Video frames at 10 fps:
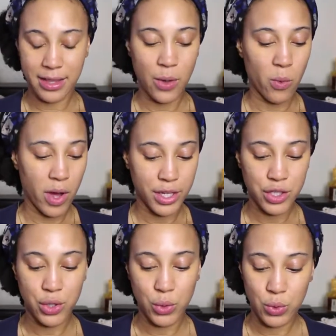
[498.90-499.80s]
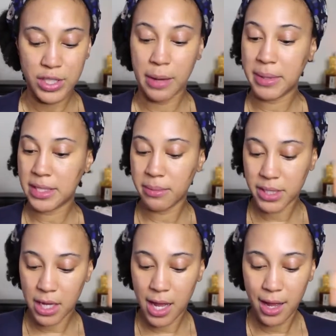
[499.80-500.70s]
that they wanted to send me some
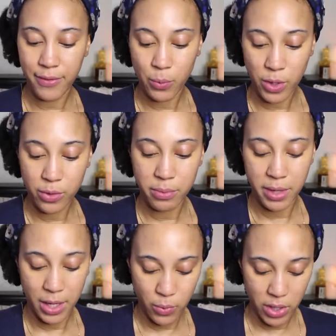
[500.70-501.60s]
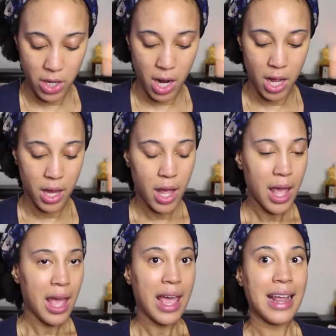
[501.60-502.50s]
stuff and work with me and whatnot,
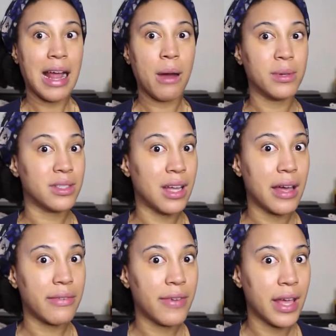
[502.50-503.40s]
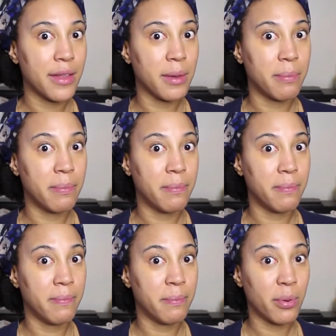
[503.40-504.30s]
and I was not a fan of the
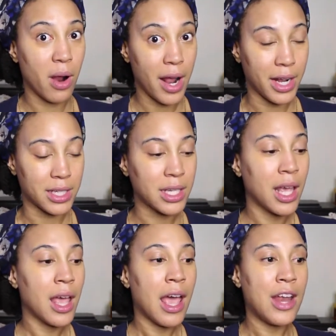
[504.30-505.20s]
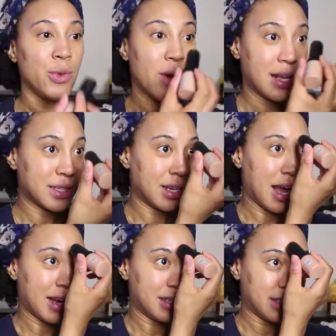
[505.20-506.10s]
product. And you guys can
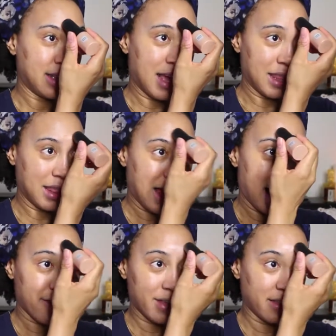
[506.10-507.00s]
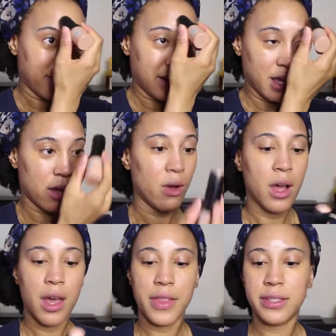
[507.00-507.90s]
kind of see that live in the video.
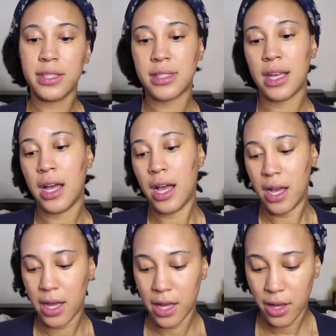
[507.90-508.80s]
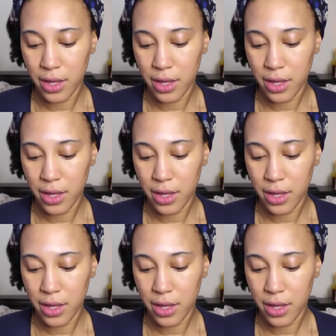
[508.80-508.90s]
This is the uh,